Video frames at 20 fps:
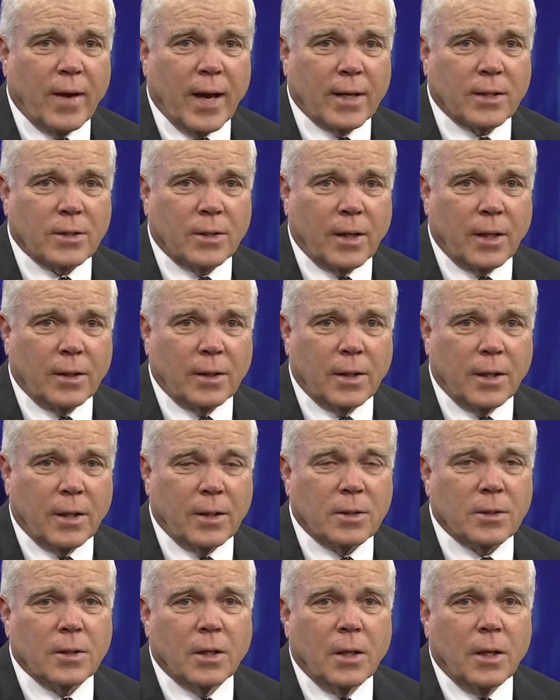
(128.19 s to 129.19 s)
the facts of that
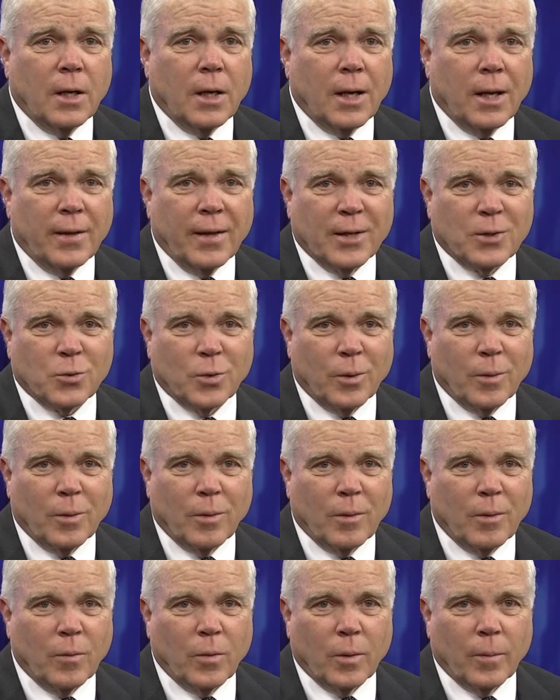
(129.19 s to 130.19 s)
case. And that's
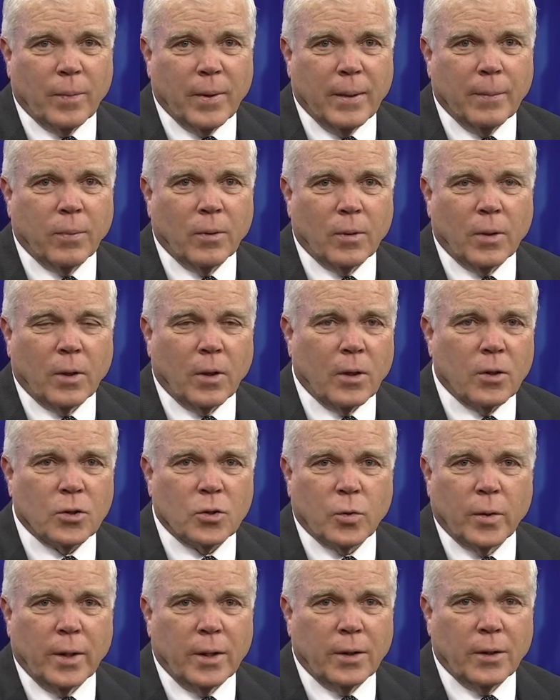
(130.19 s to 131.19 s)
where people that
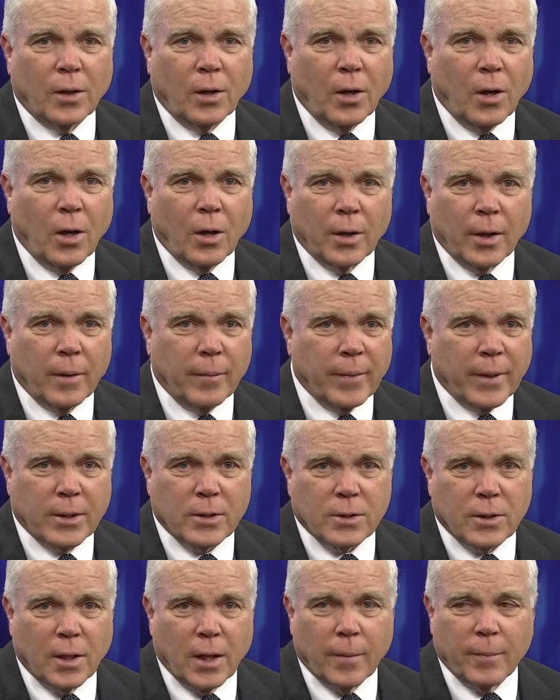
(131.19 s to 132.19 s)
aren't trained in the law get
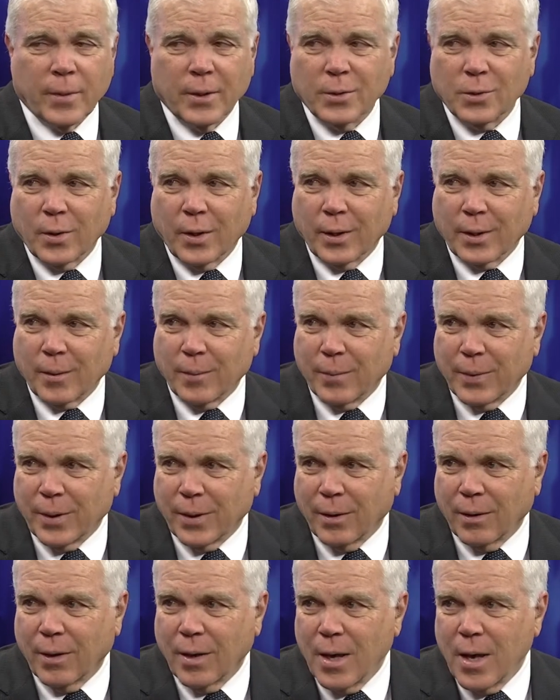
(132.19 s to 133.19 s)
mixed up. They try to
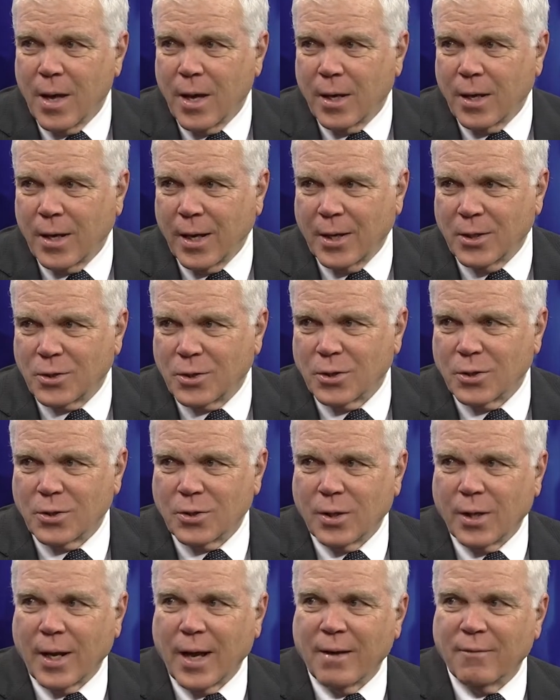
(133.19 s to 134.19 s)
compare
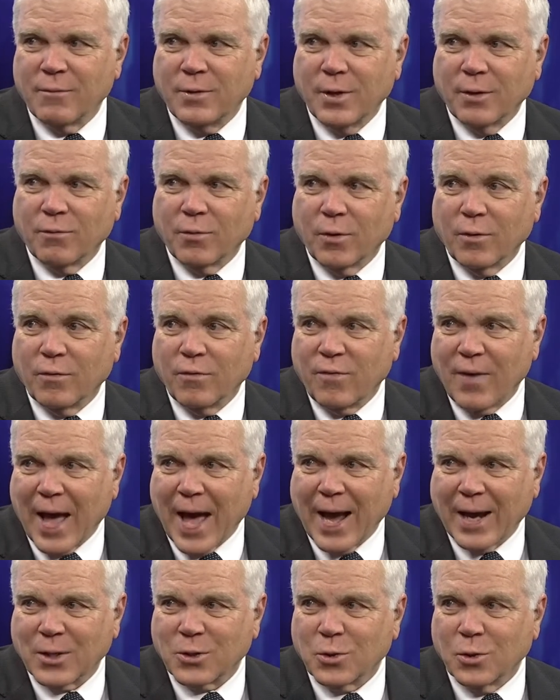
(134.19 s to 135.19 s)
cases that have different
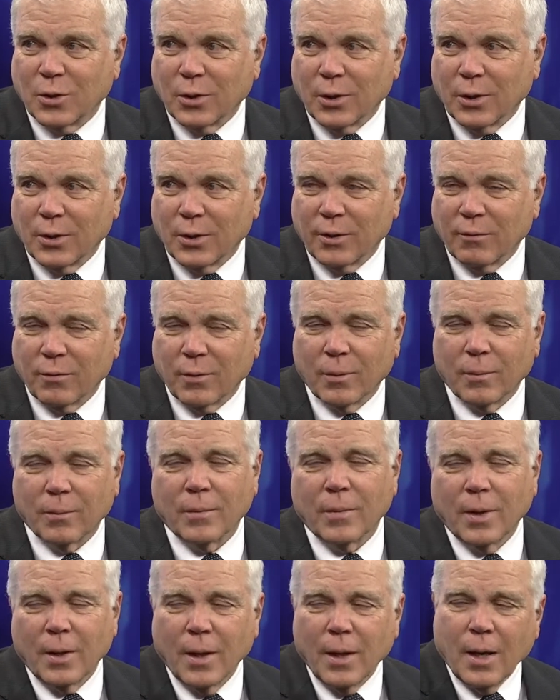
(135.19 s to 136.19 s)
facts or a little different
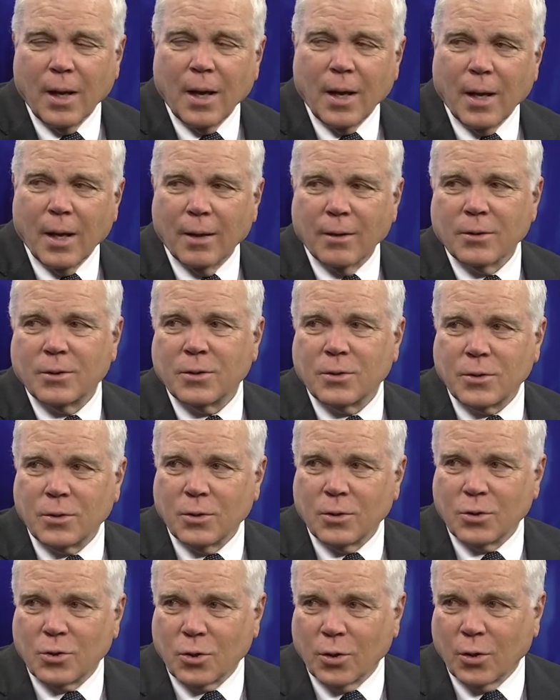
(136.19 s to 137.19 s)

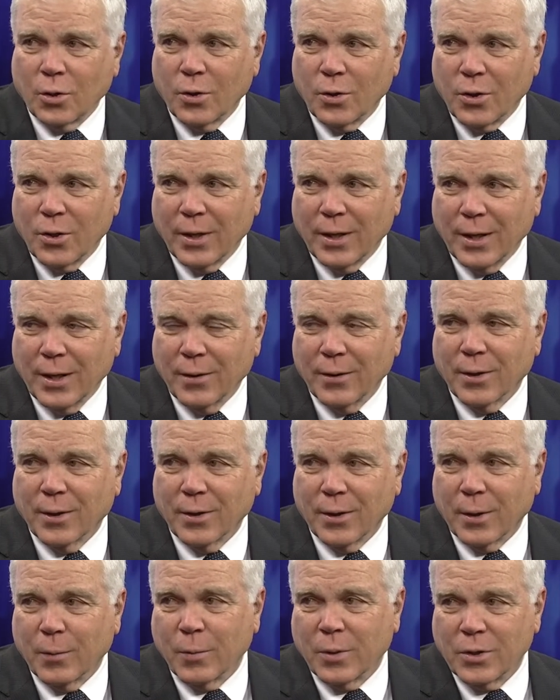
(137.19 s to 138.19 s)
certain thing in
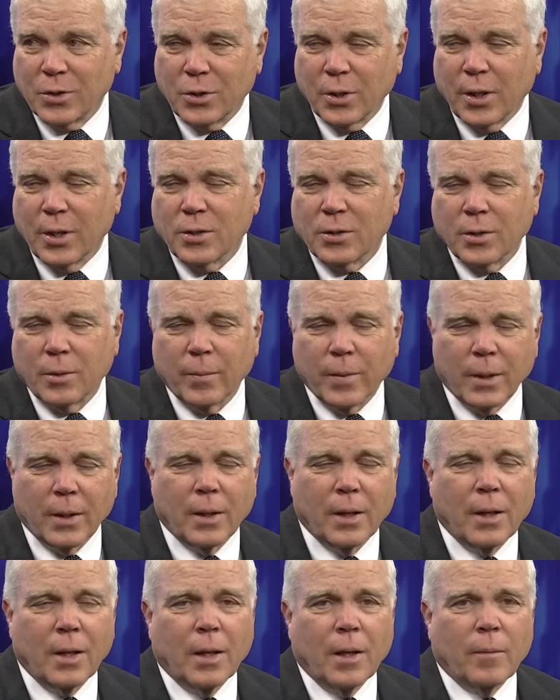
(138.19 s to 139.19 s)
there that would change it.
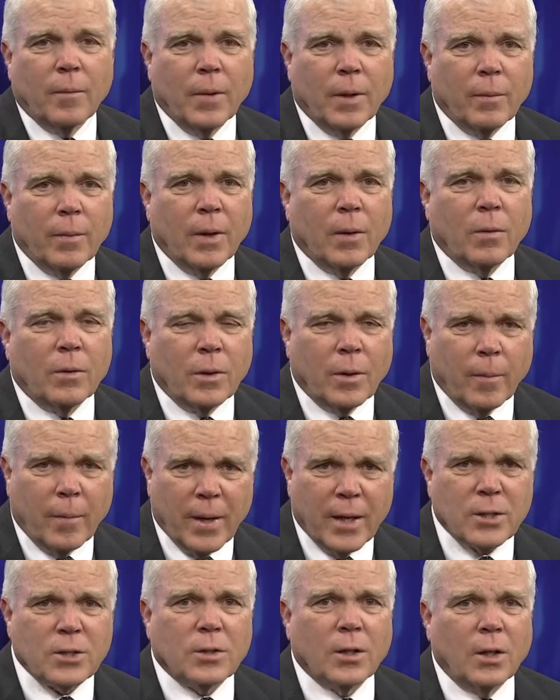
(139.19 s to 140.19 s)
But the
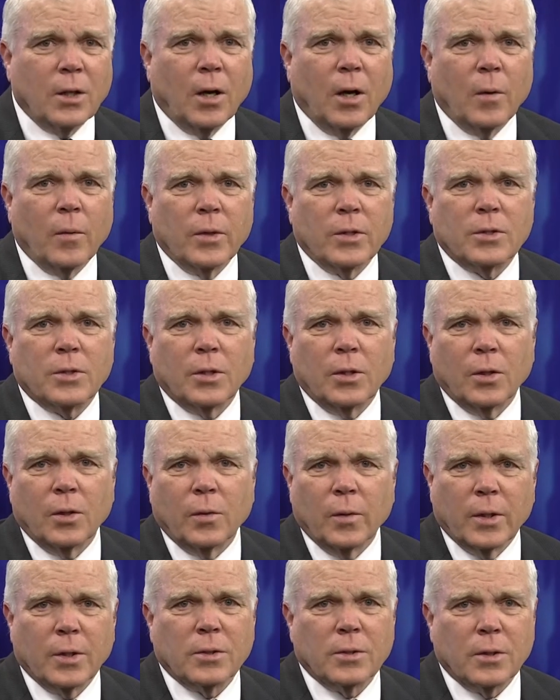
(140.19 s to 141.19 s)
best thing always to
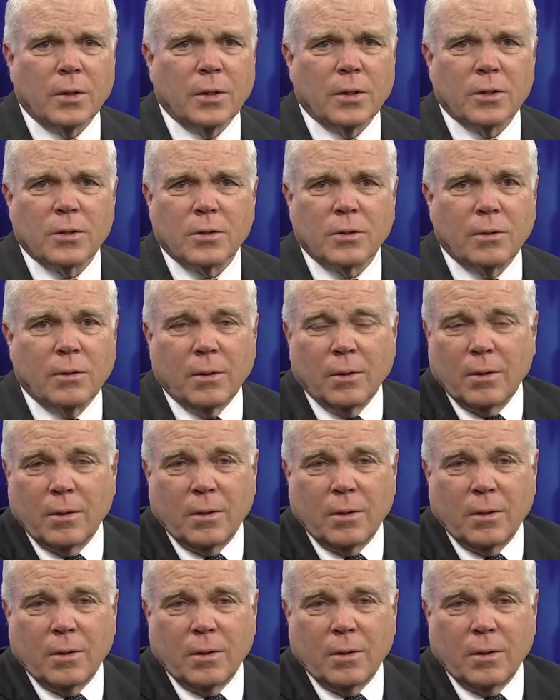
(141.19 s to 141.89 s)
do is